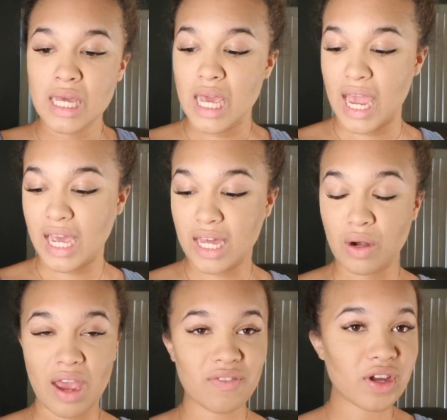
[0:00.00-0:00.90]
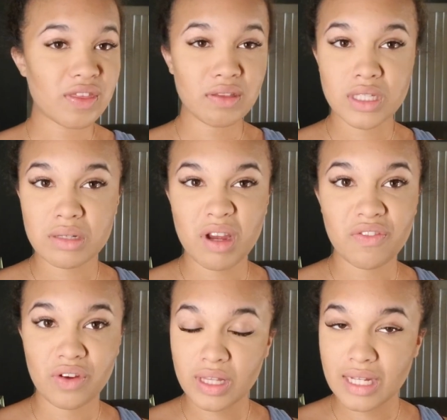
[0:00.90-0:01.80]
and everything that's in my
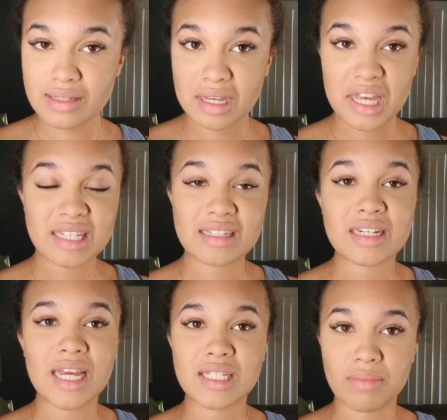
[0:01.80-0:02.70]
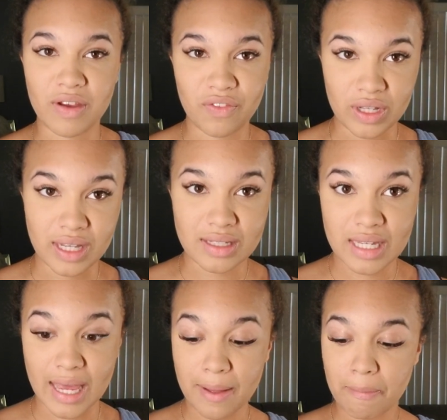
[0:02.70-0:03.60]
freelance kit stays in my freelance
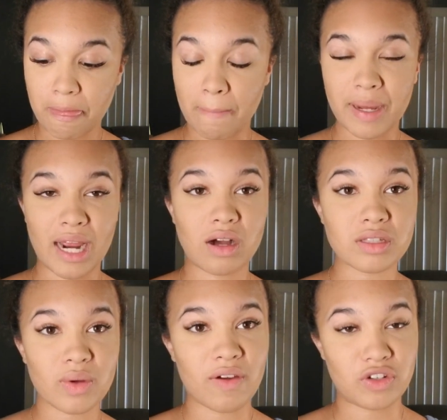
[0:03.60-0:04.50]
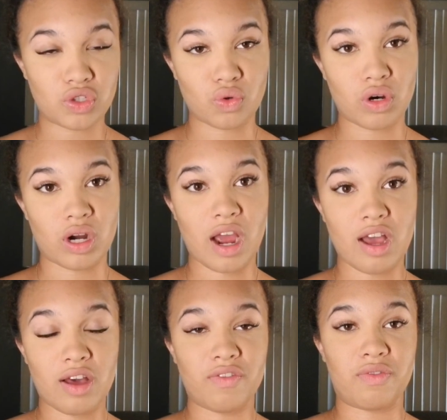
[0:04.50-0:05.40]
kit. But I also have a drawer
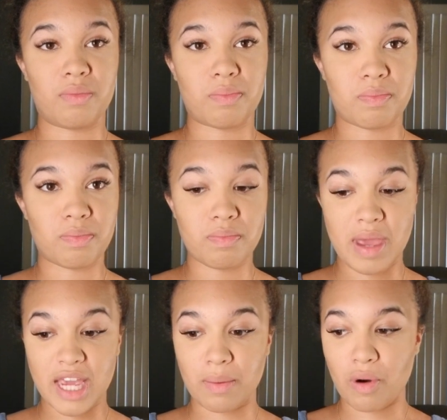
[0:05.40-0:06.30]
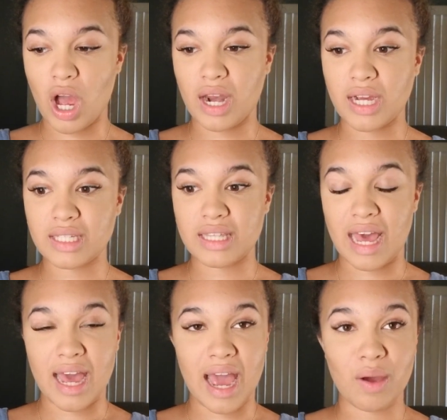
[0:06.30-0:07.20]
of makeup products
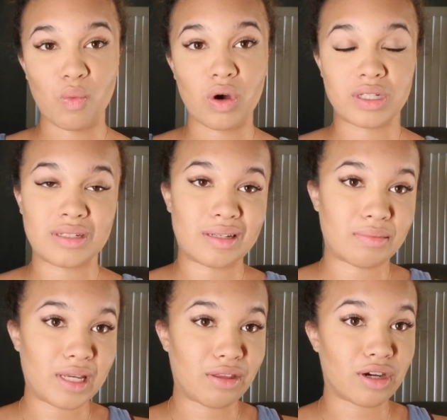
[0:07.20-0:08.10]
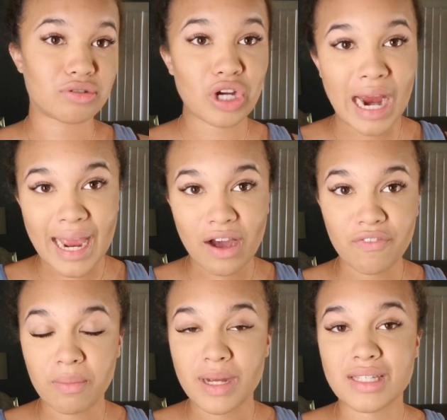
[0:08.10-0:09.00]
that I want to either try out
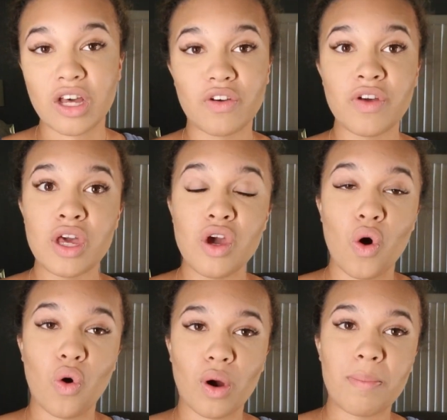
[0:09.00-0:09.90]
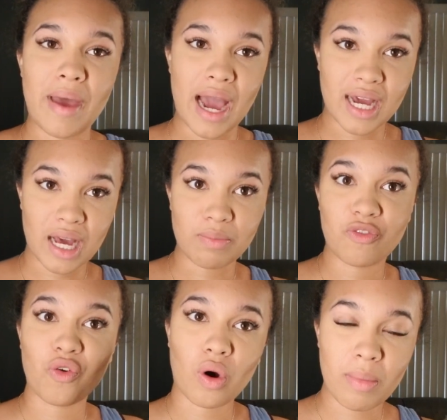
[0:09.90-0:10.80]
for myself or back up
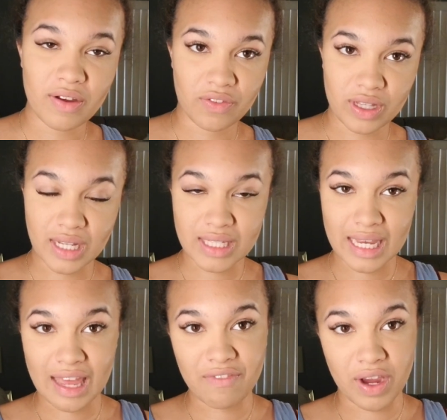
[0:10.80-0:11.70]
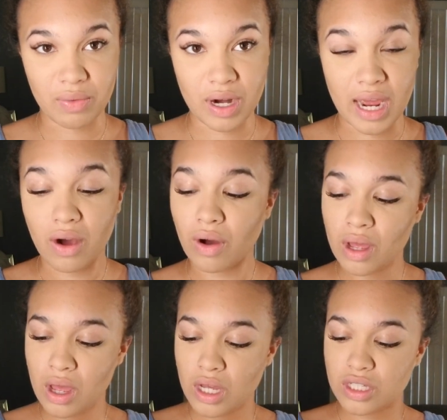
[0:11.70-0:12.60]
for my freelance kit if I run out.
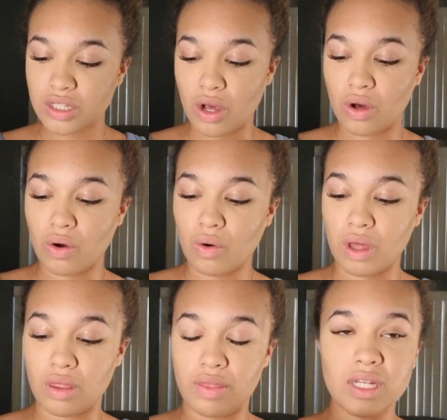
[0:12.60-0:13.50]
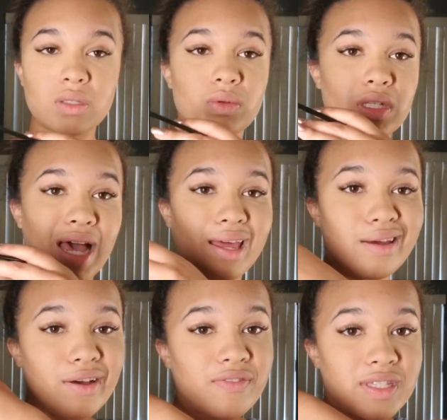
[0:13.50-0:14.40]
So this was kind
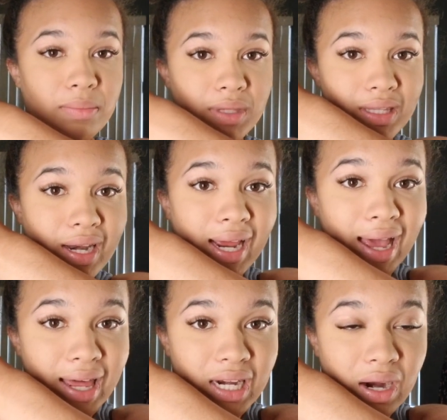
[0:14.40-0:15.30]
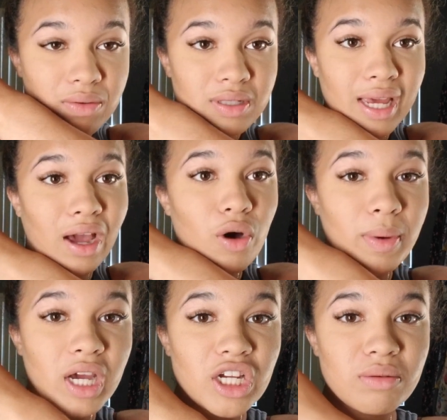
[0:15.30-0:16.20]
of something that I had, and I was like, oh
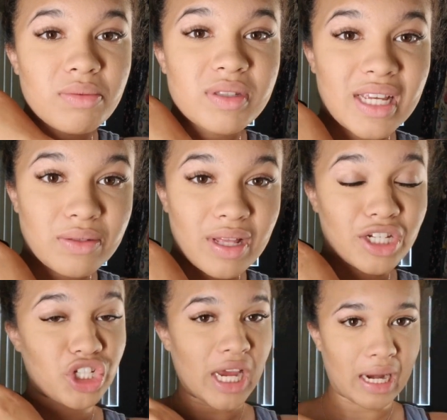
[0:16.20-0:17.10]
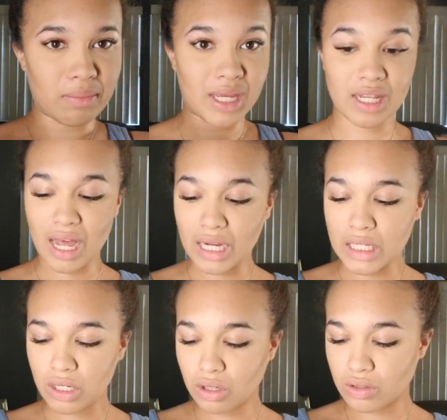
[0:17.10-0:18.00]
my gosh, I'm obsessed with that shade. I mean, a
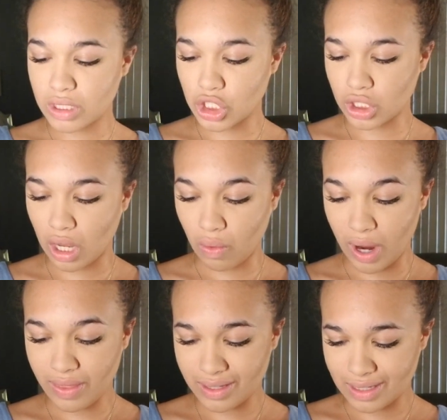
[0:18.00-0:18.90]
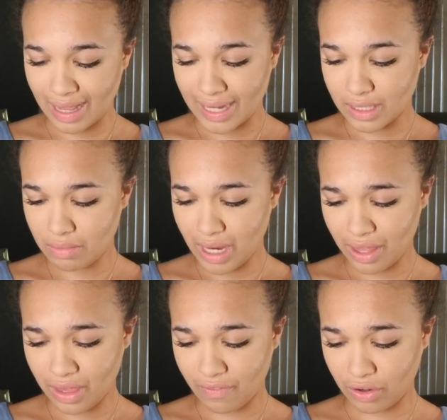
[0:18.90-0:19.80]
little goes such a long way. This has lasted me, I
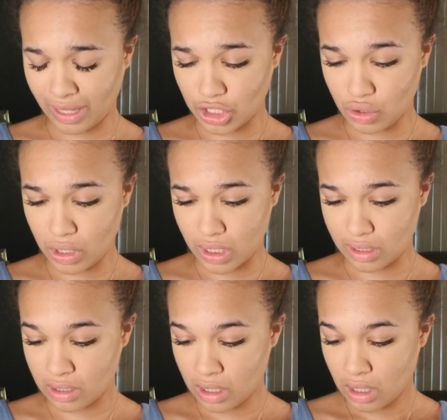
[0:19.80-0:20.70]
think, for like 2 years.